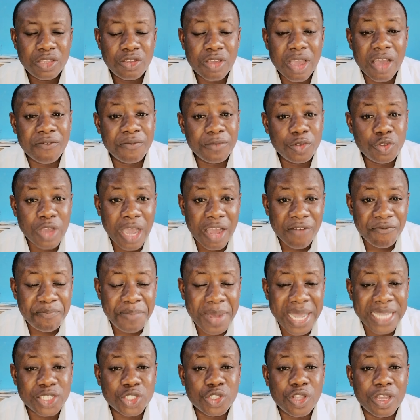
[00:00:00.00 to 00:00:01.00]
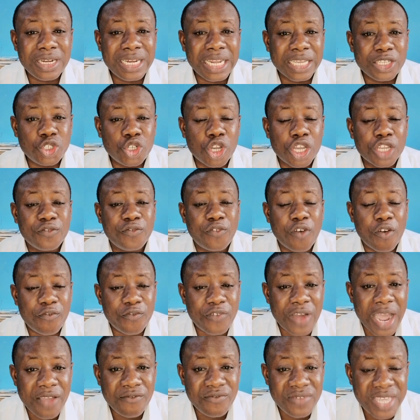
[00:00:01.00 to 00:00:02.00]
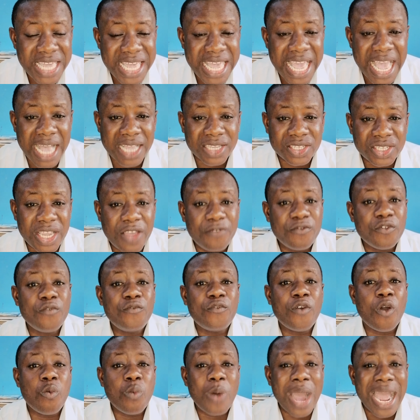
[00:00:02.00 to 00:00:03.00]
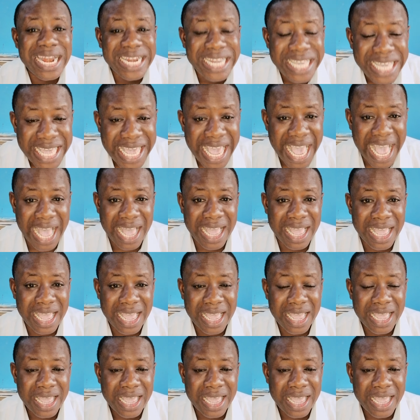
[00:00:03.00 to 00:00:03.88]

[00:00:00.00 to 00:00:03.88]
you have pastored a church for 5 years, even for 1 year.